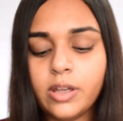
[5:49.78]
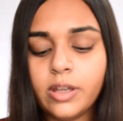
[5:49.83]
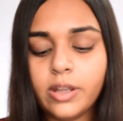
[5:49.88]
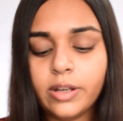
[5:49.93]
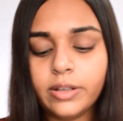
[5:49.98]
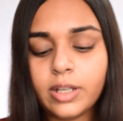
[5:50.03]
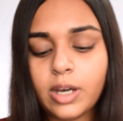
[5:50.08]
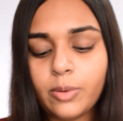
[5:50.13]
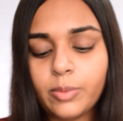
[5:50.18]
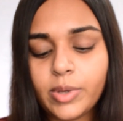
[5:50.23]

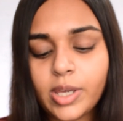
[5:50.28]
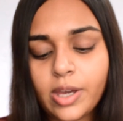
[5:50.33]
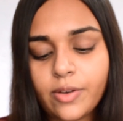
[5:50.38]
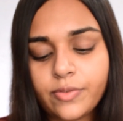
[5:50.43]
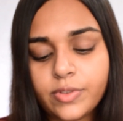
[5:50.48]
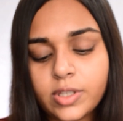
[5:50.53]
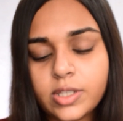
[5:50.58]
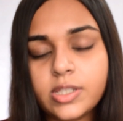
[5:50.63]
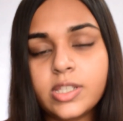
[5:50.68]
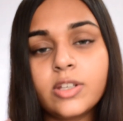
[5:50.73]
Now we
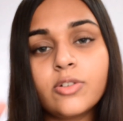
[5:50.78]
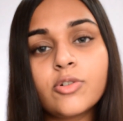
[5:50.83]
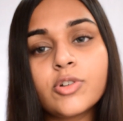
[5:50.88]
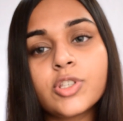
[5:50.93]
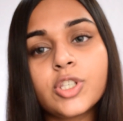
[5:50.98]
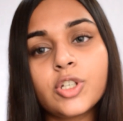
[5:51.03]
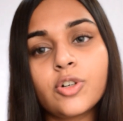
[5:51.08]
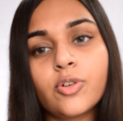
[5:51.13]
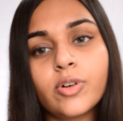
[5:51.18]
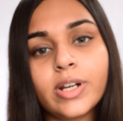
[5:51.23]
have the
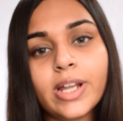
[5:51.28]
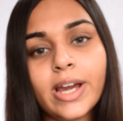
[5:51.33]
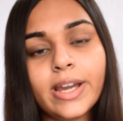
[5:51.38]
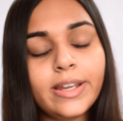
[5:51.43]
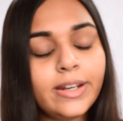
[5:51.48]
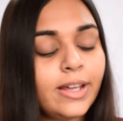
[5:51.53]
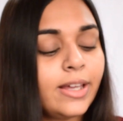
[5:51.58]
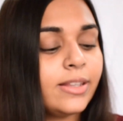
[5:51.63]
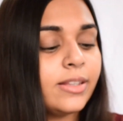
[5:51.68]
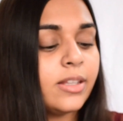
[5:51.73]

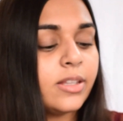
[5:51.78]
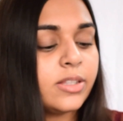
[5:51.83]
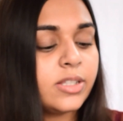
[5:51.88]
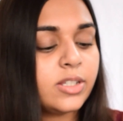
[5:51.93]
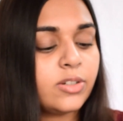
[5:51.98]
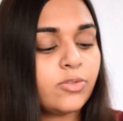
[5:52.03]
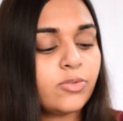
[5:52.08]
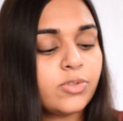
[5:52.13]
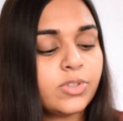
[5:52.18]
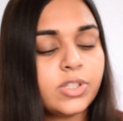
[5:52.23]
009 and the
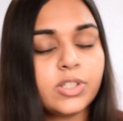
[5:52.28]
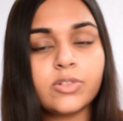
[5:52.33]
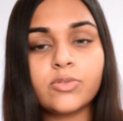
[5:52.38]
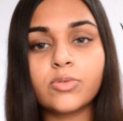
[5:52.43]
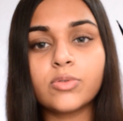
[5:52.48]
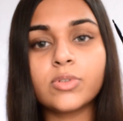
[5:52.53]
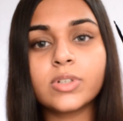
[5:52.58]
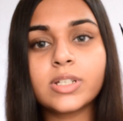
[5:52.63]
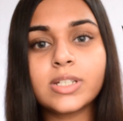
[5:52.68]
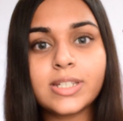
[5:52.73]

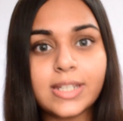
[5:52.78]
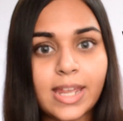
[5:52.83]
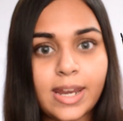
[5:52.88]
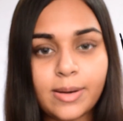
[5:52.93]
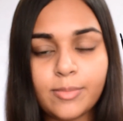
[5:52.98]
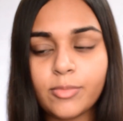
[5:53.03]
0010